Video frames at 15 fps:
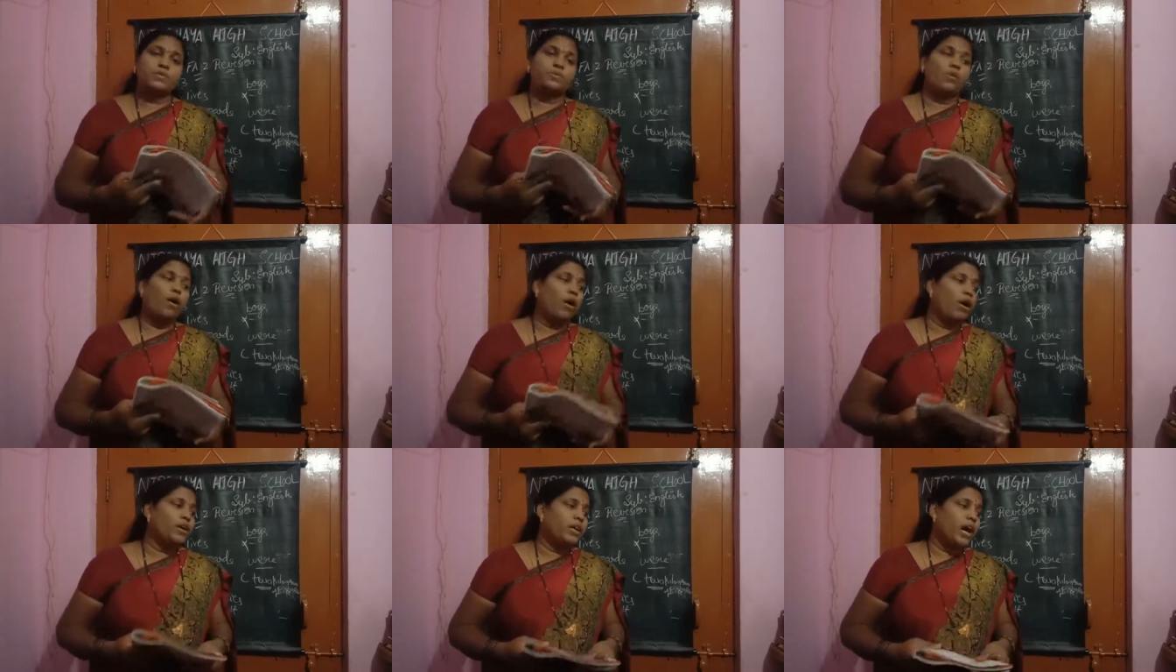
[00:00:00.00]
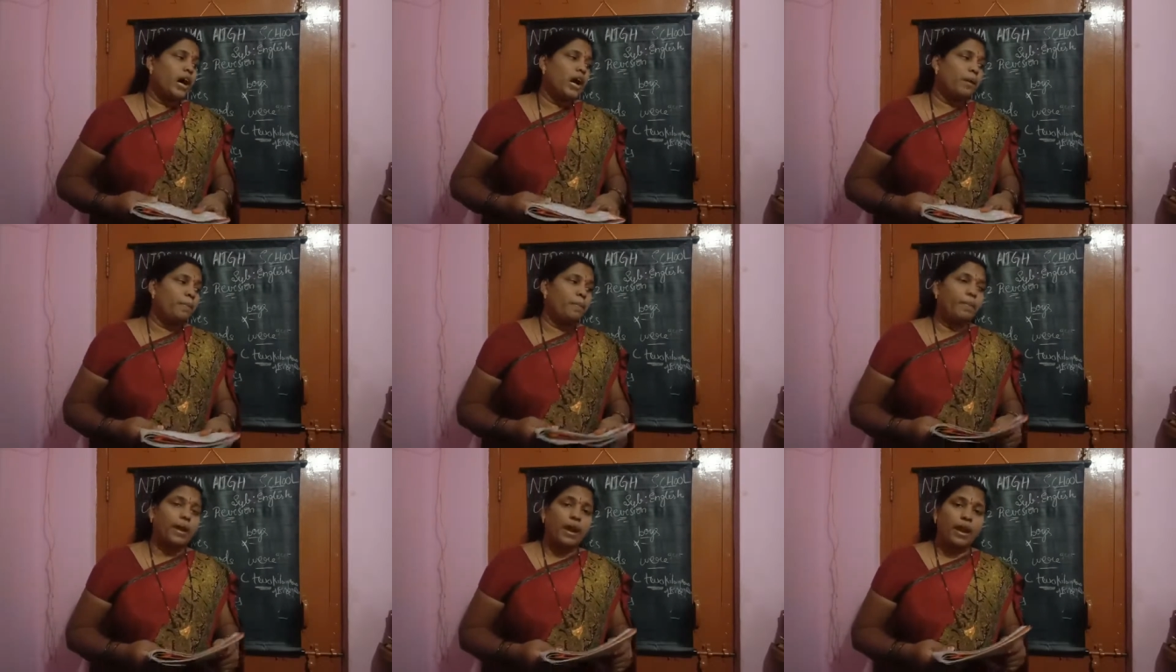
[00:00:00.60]
What are
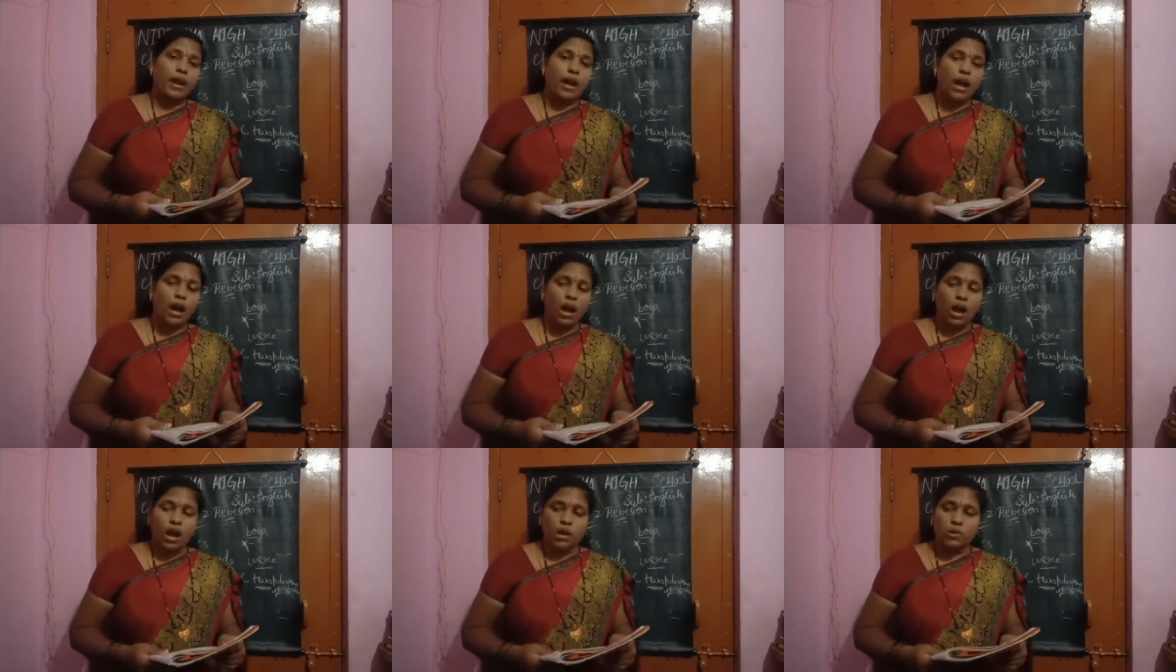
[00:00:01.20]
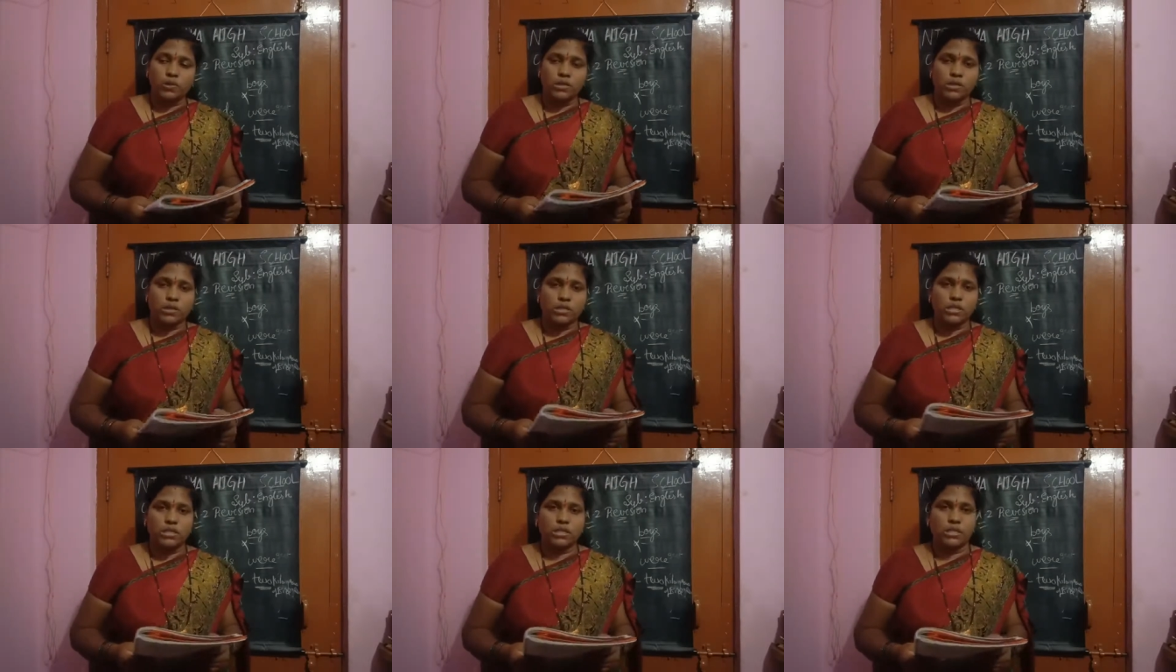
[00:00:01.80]

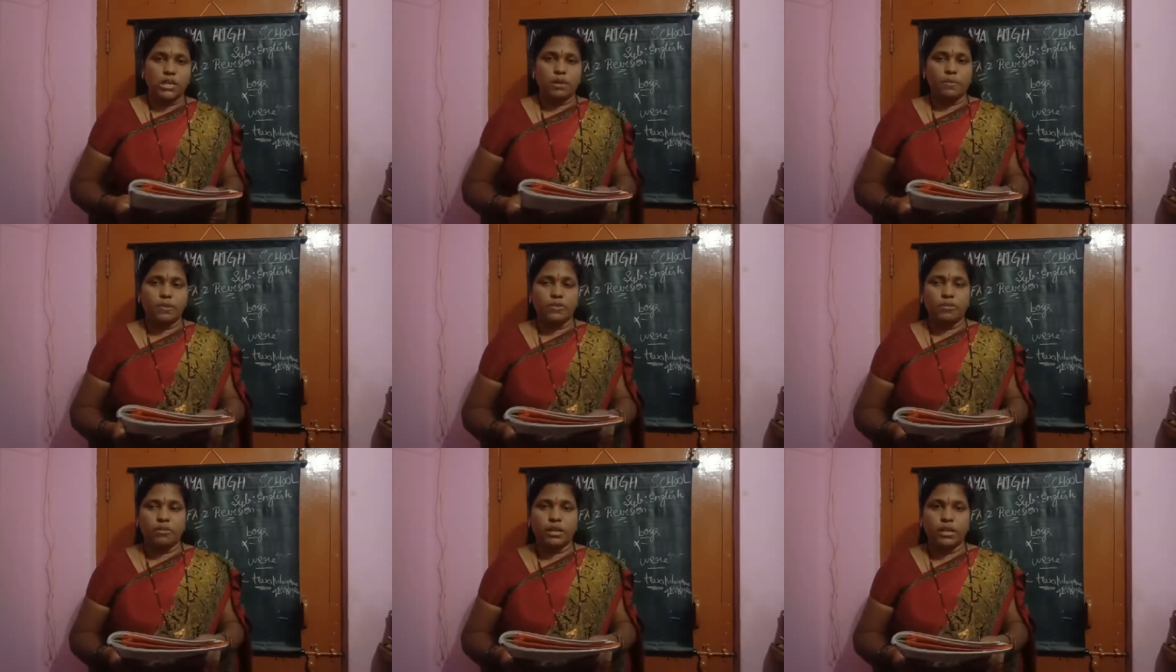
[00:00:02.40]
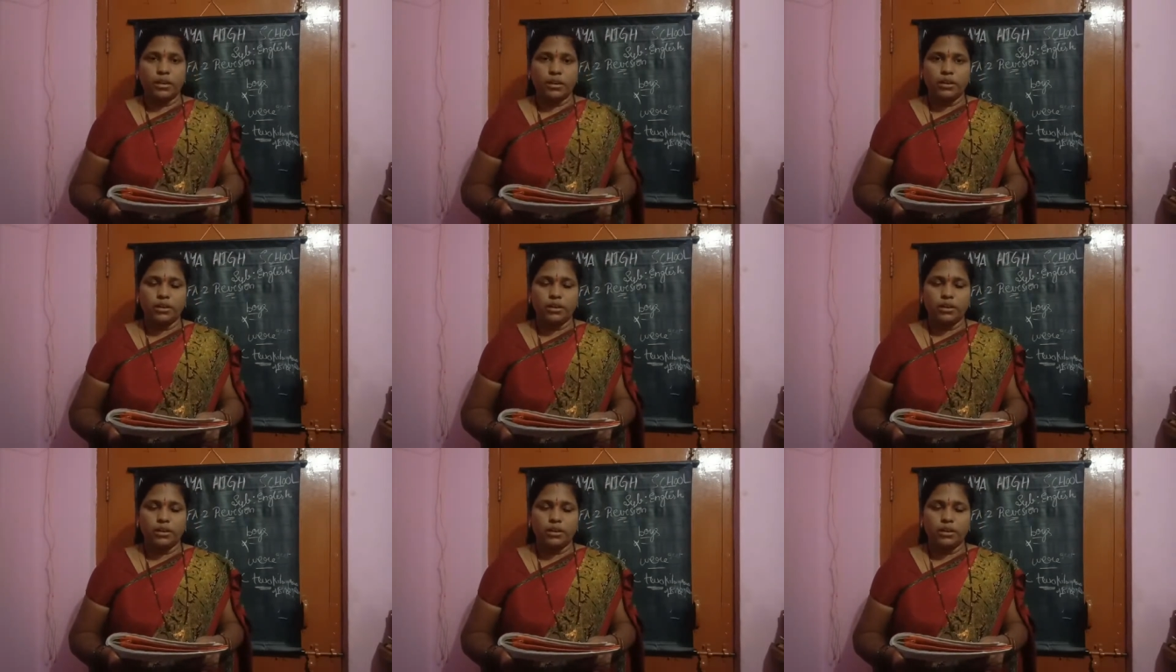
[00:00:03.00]
pronouns? Tell me children.